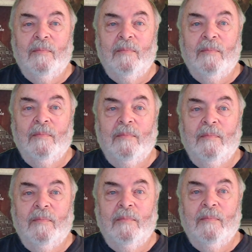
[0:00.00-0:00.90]

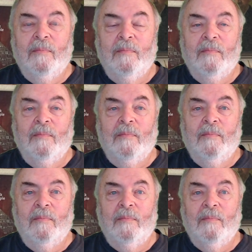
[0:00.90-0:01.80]

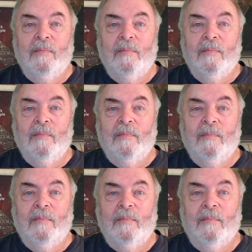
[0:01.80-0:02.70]

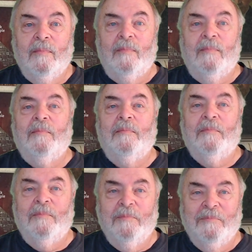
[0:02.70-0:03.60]

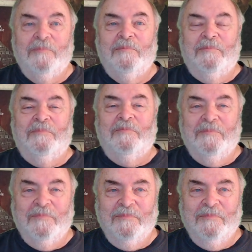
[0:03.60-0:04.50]
(silent)